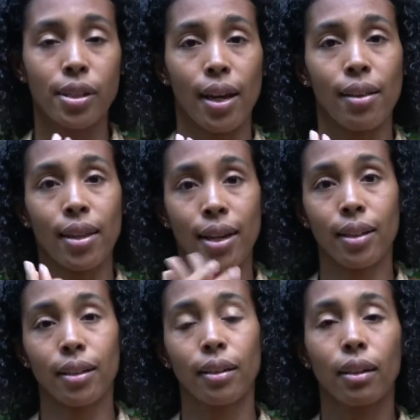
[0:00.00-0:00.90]
and
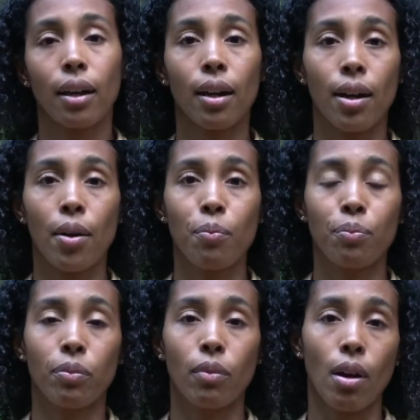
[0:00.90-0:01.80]
then
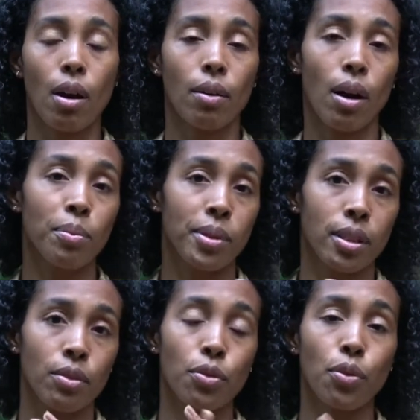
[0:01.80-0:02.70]
opt
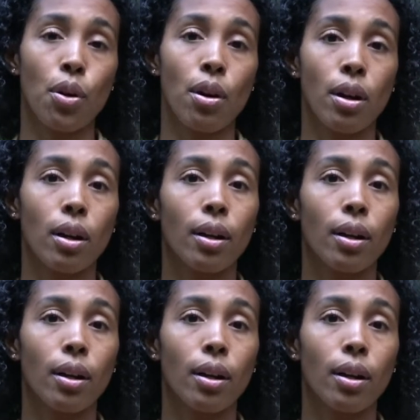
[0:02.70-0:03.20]
in for